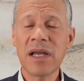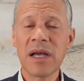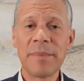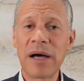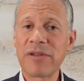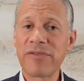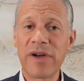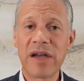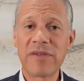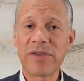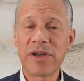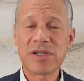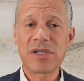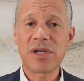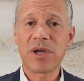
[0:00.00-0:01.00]
About 5
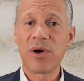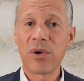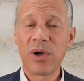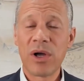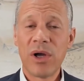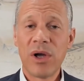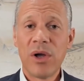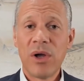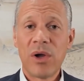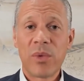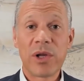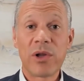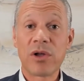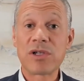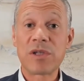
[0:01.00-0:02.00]
years ago,
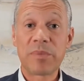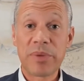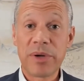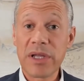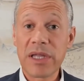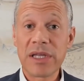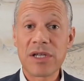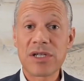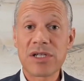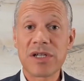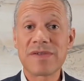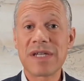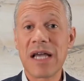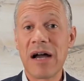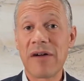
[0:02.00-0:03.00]
we launched the Pearl
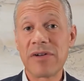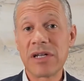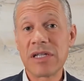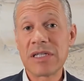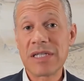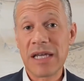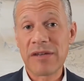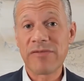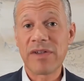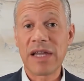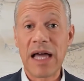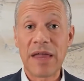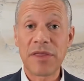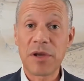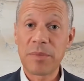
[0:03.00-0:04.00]
Initiative's Governance in
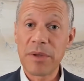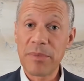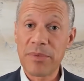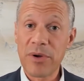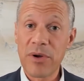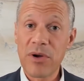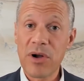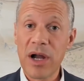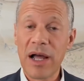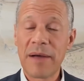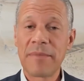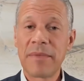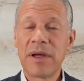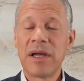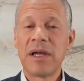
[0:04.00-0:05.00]
Philanthropy
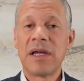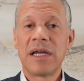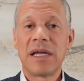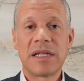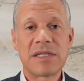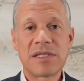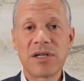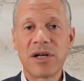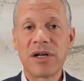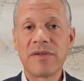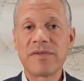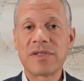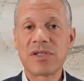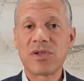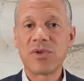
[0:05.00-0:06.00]
program. It
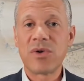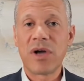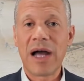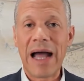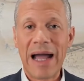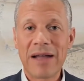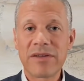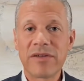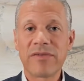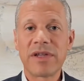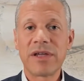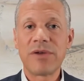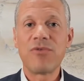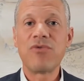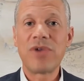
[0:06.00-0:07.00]
serves to
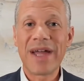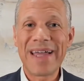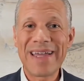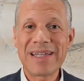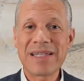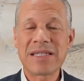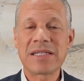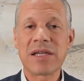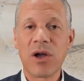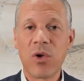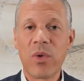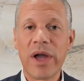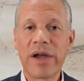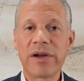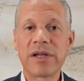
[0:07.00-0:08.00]
actively raise
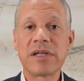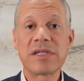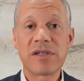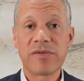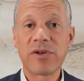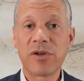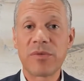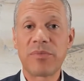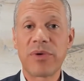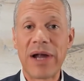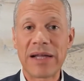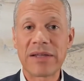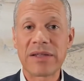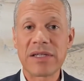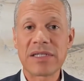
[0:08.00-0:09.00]
awareness of good
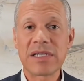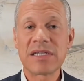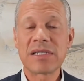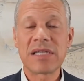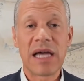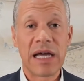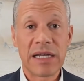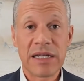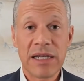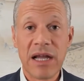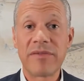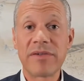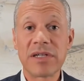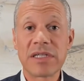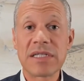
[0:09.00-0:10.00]
practices and
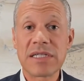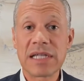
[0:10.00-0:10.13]
governance